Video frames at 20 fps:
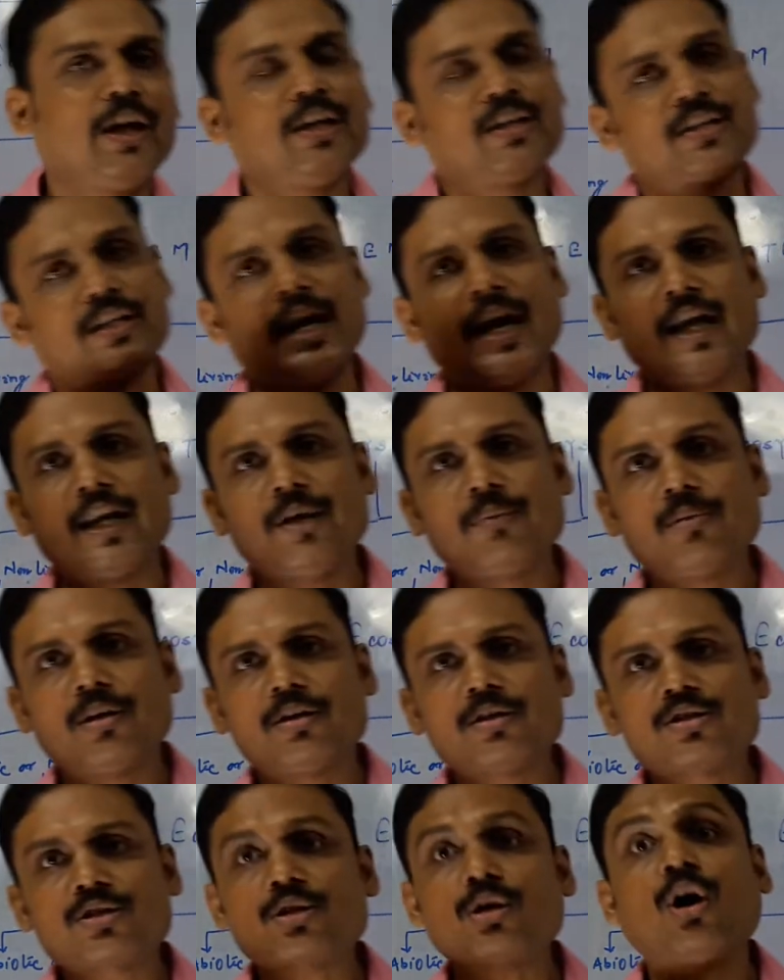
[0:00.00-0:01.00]
it
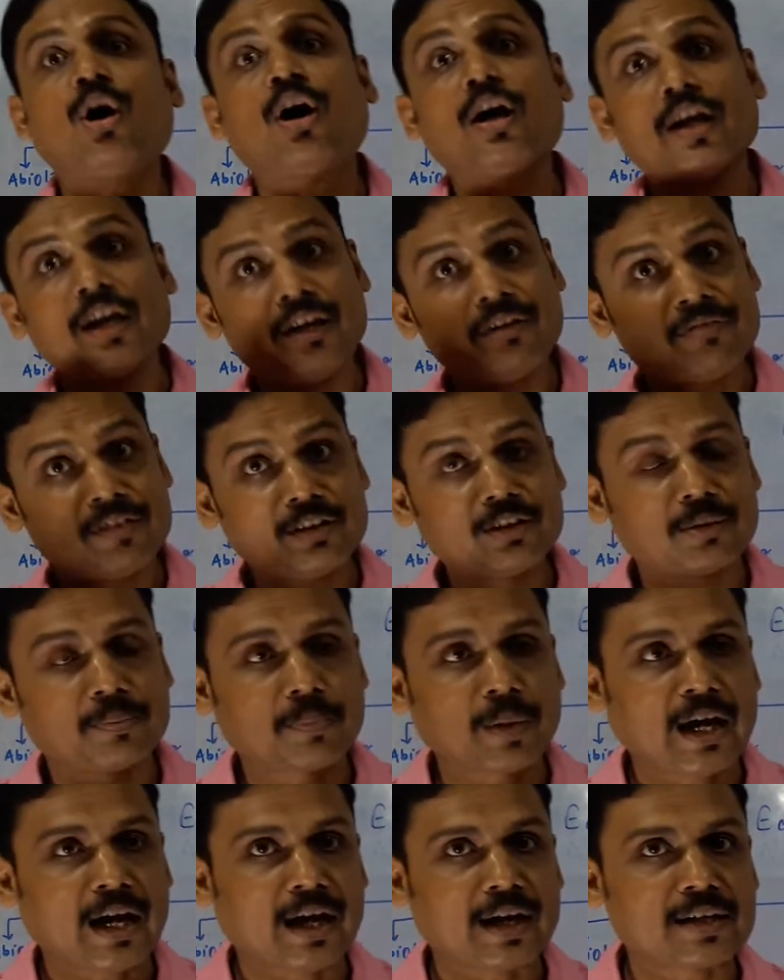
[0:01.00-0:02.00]
animals, or even the
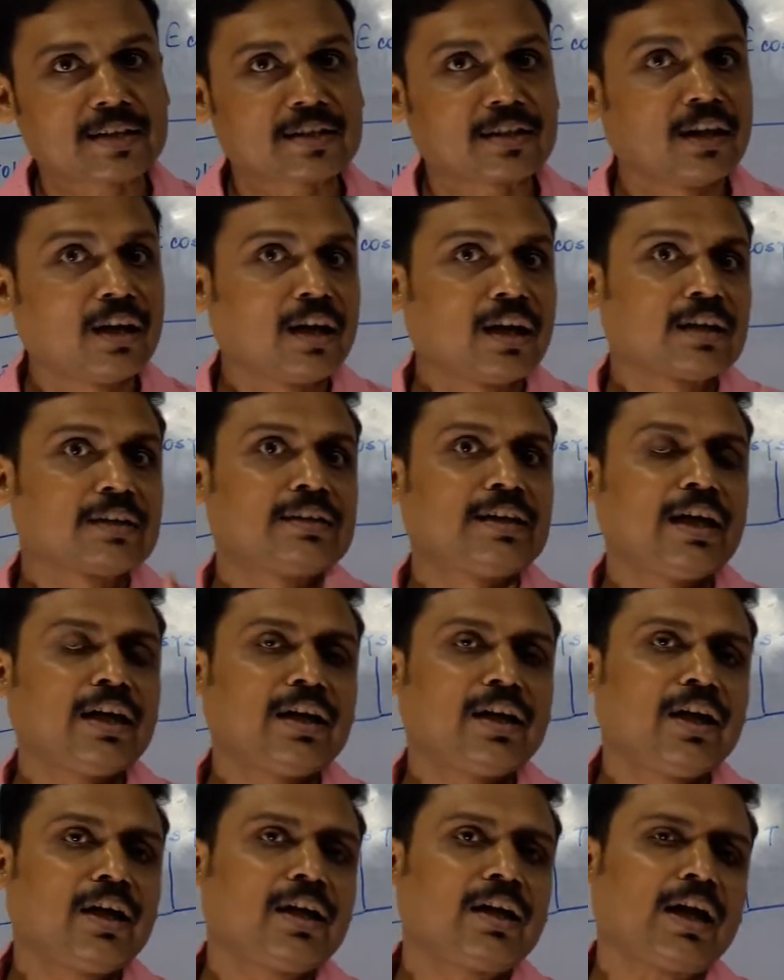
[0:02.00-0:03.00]
plants, they
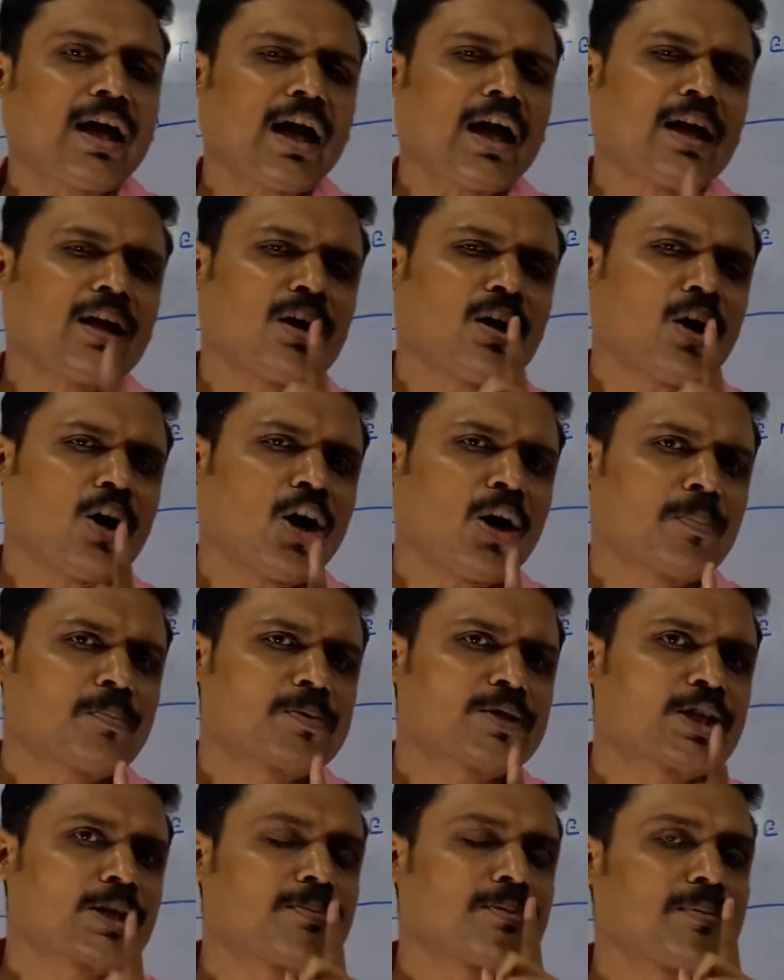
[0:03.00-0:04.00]
need an
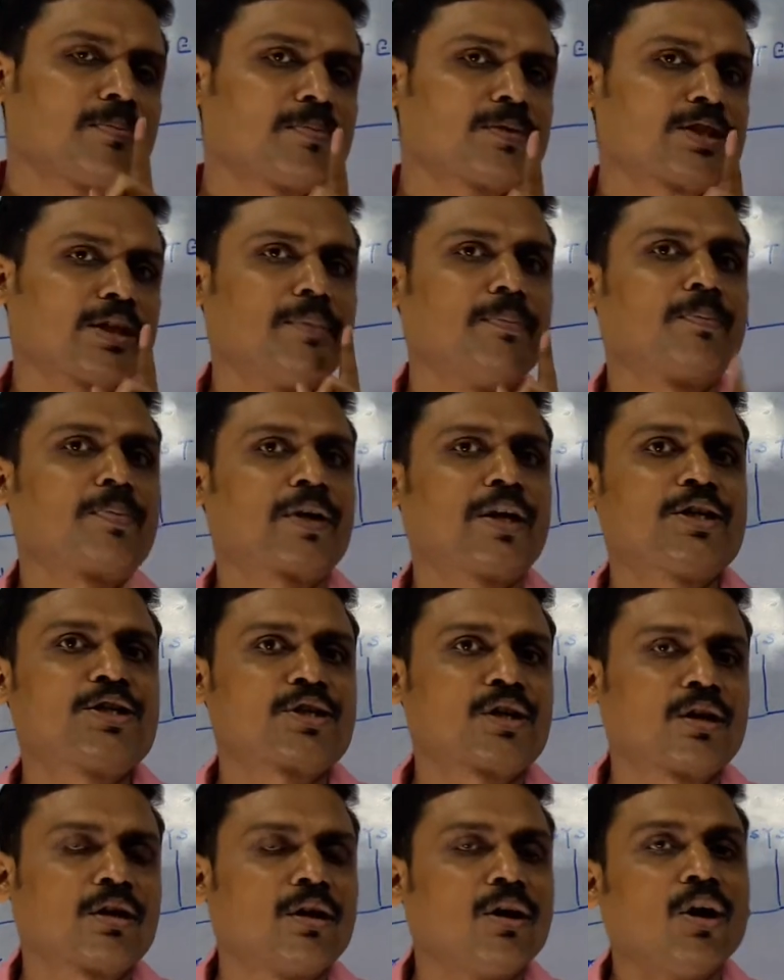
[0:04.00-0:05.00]
optimum
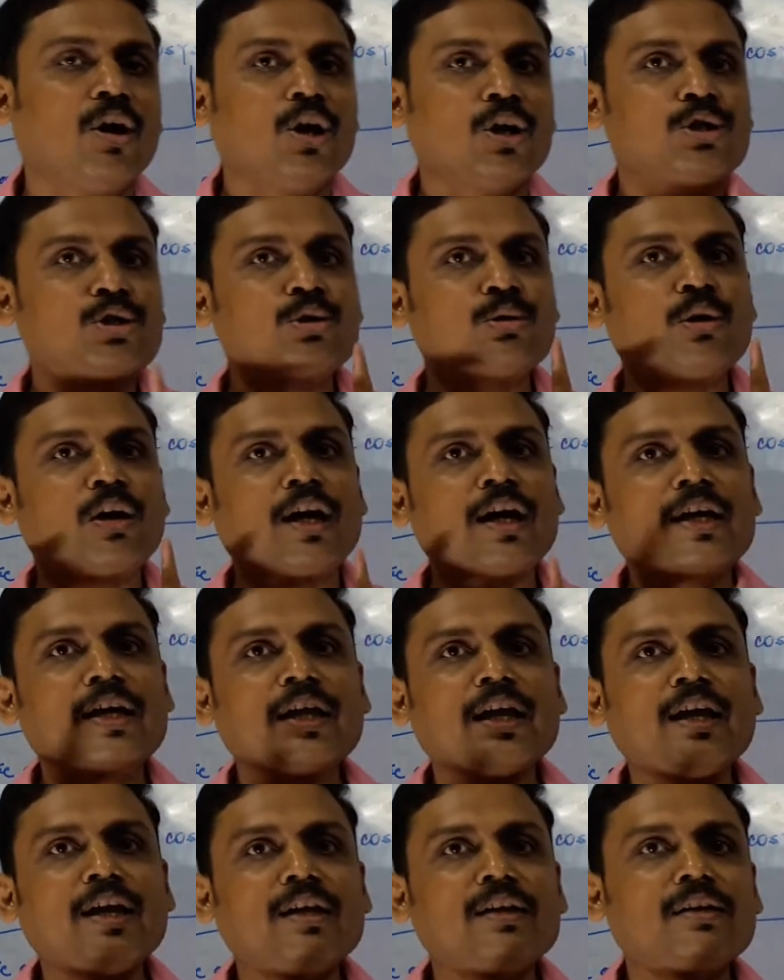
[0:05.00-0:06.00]
temperature to
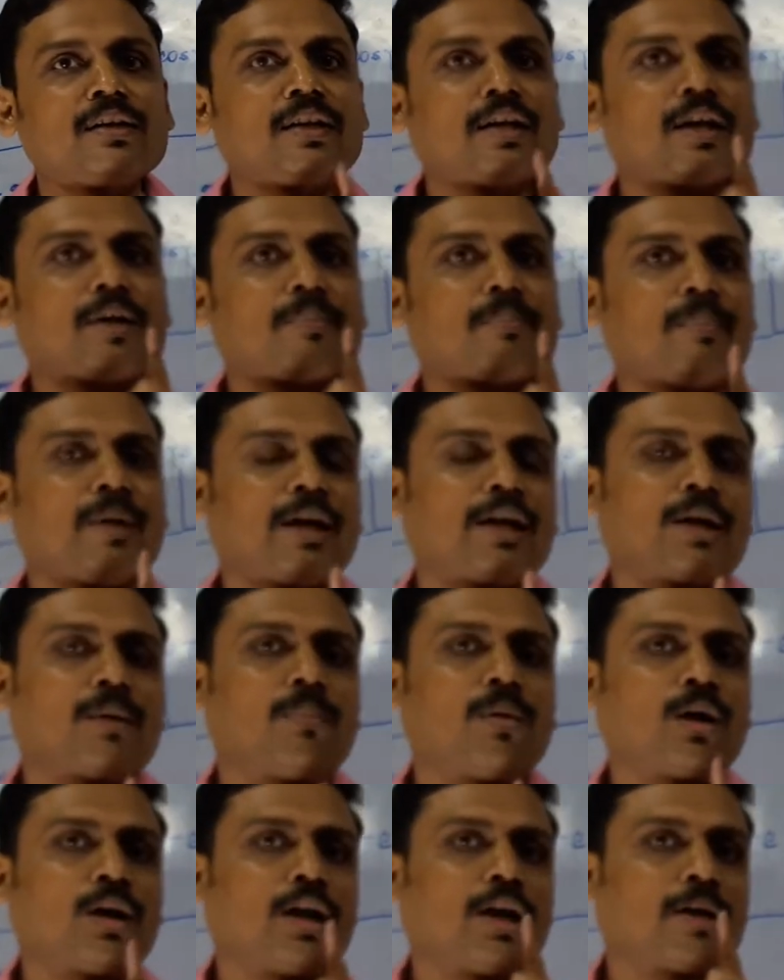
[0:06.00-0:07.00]
attain their
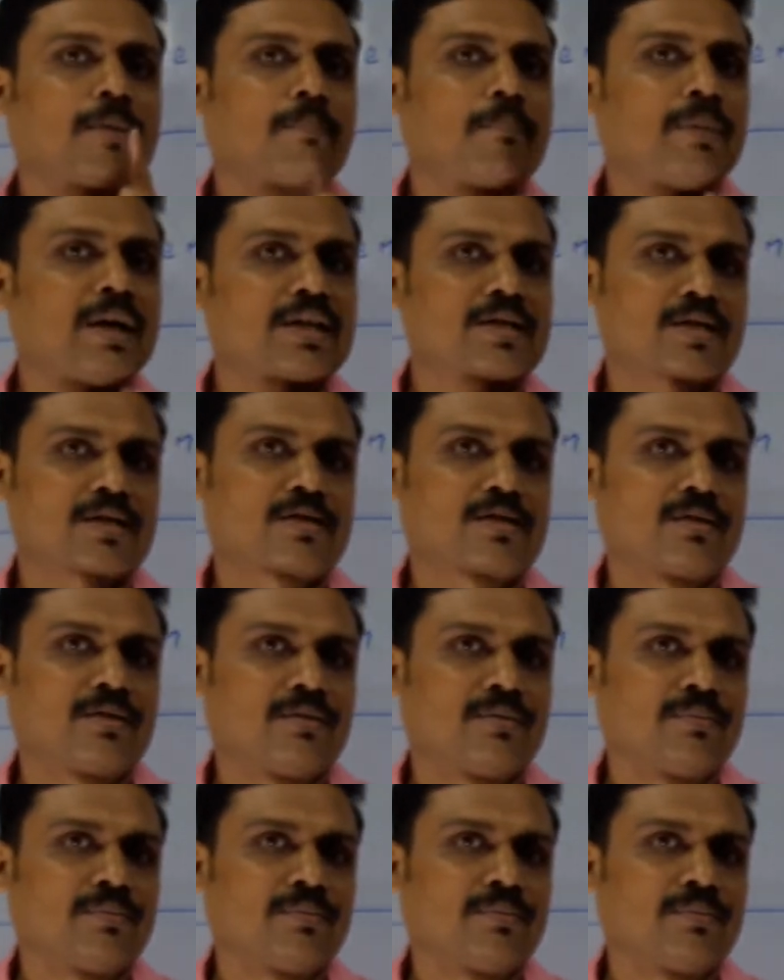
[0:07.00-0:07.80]
metabolic best.